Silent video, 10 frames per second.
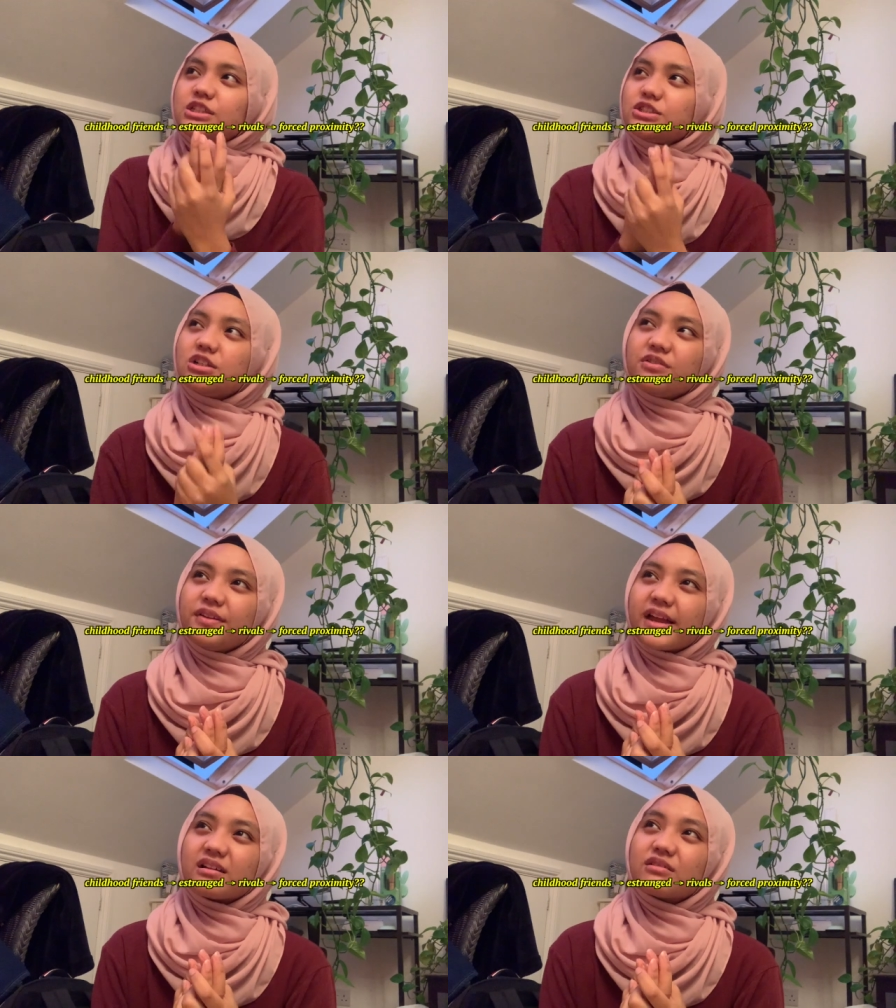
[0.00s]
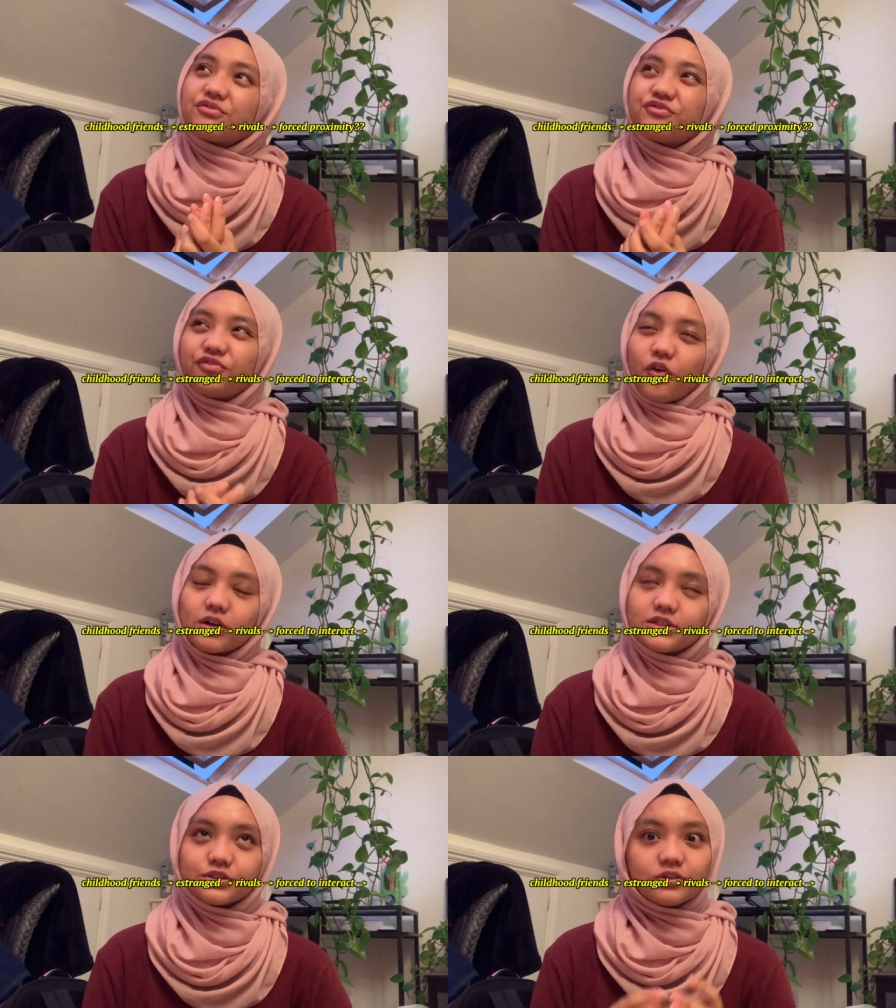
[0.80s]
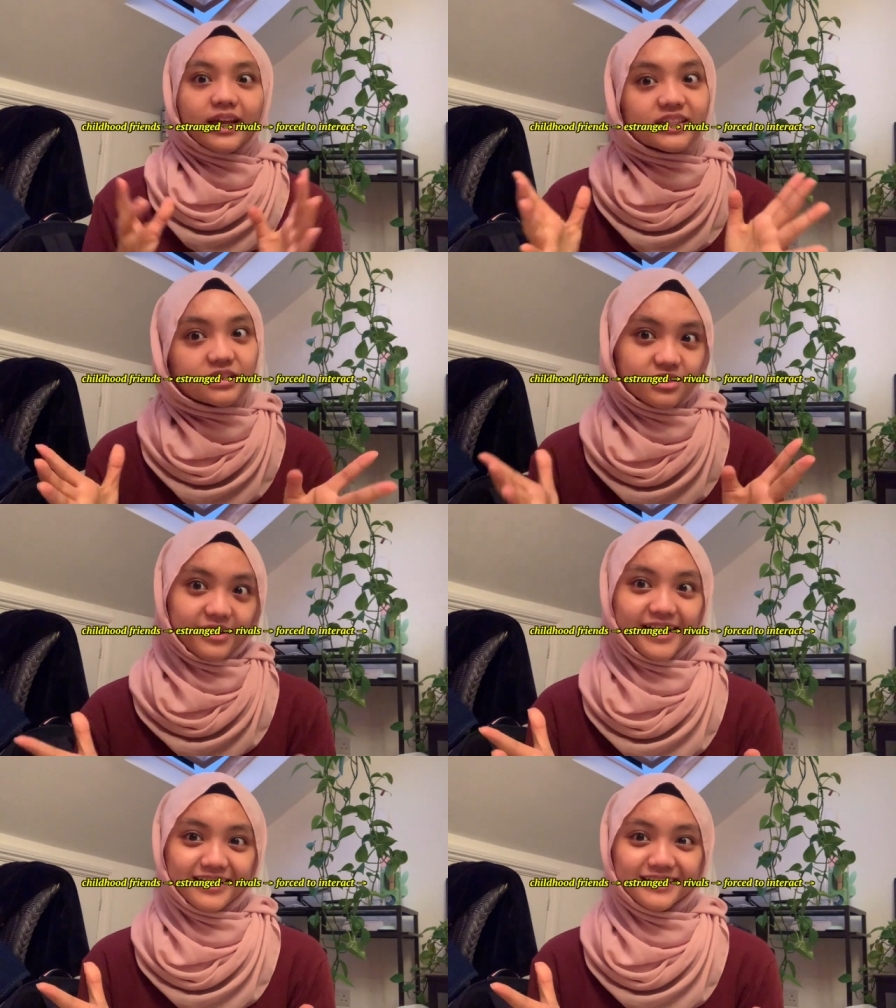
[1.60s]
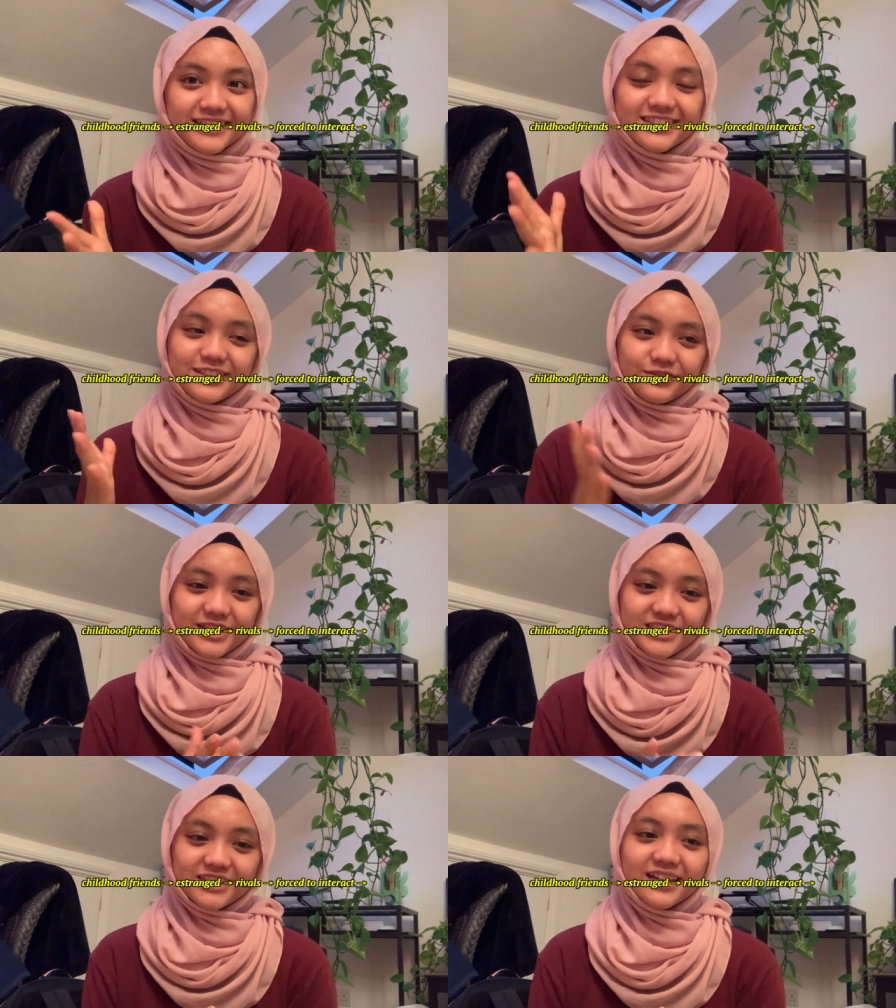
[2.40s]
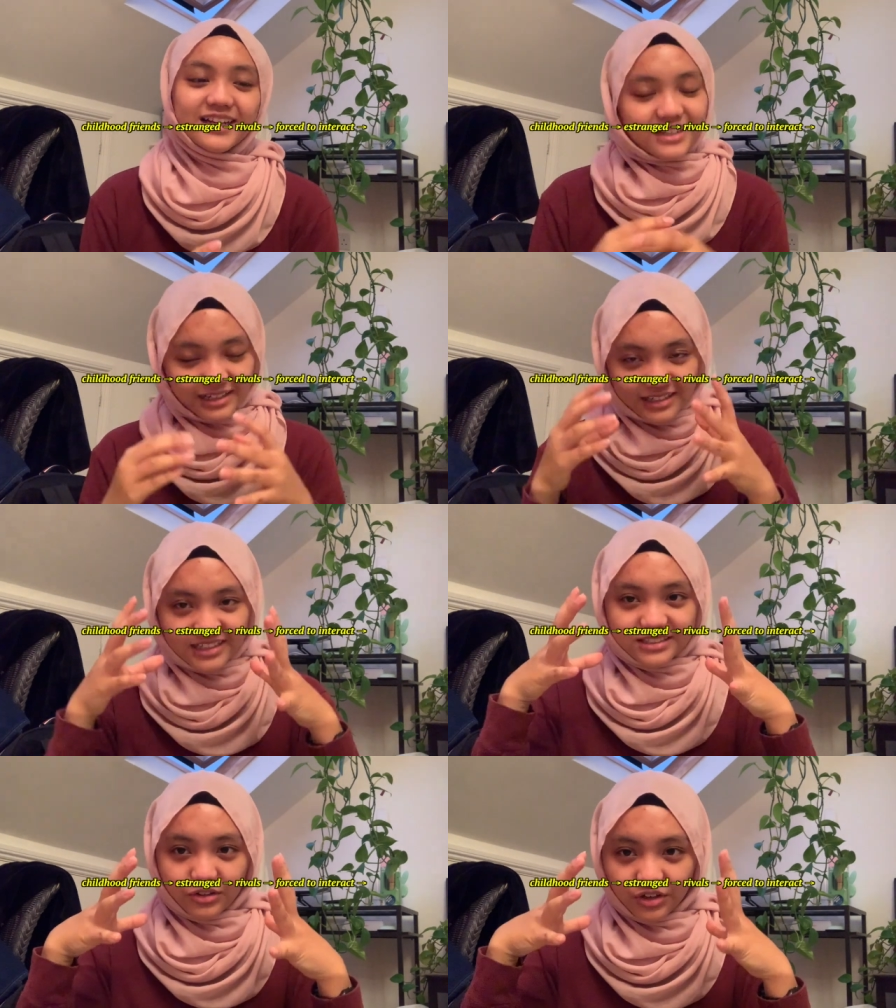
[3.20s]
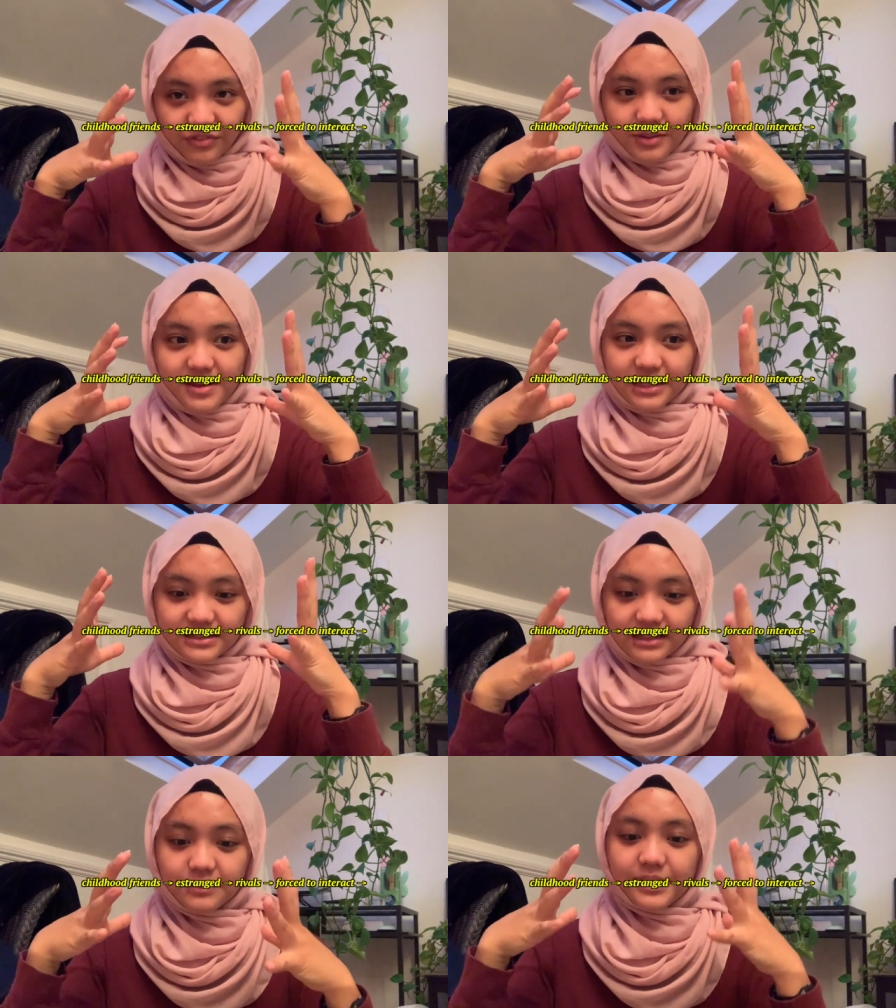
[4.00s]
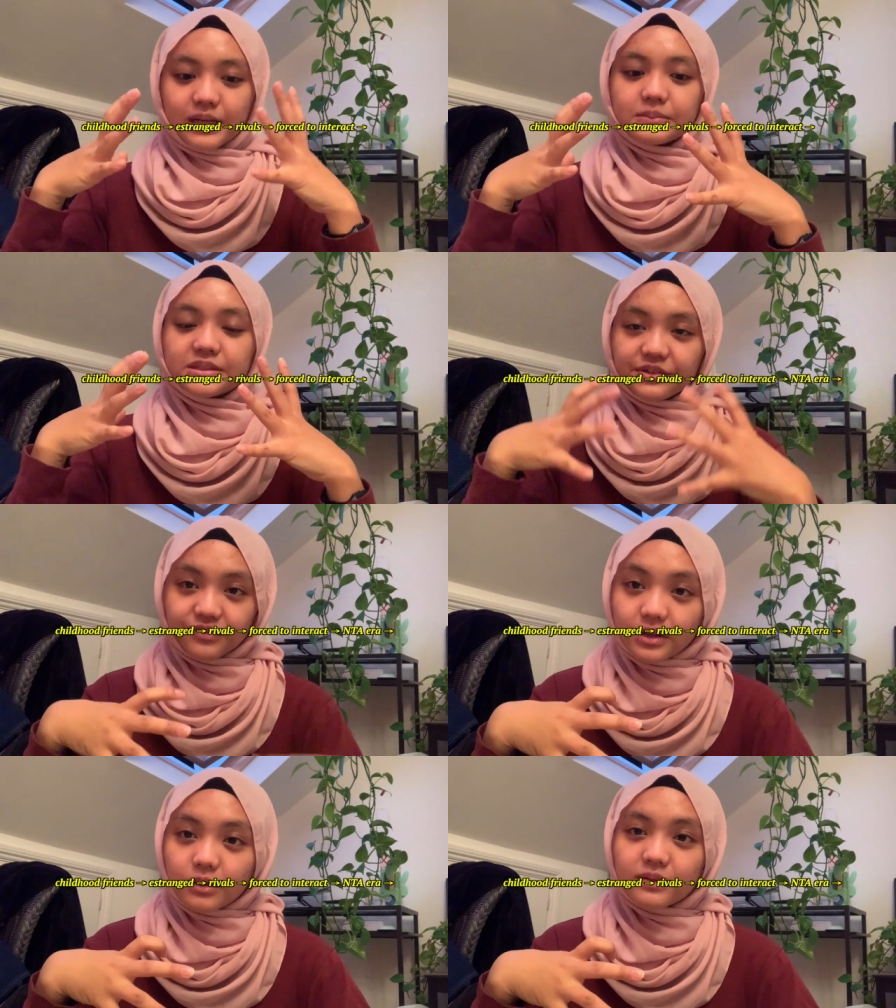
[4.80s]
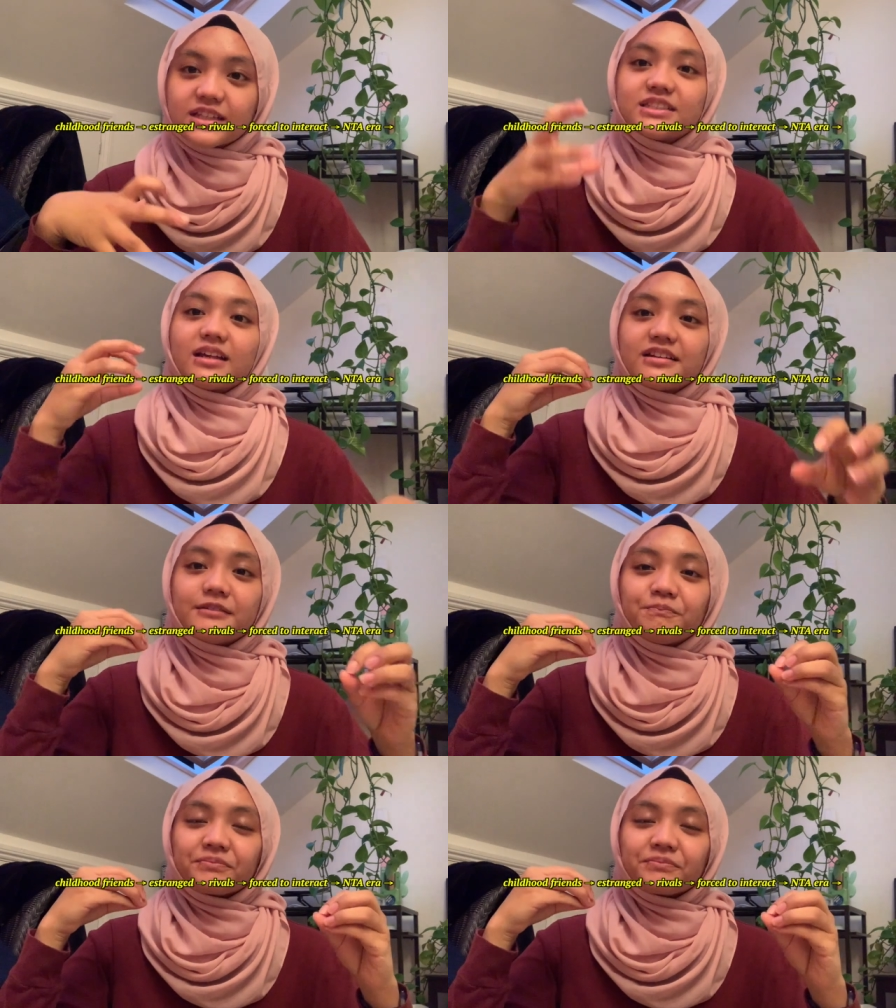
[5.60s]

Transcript: sort of like forced to interact situation and they sort of like be, start to become civil with each other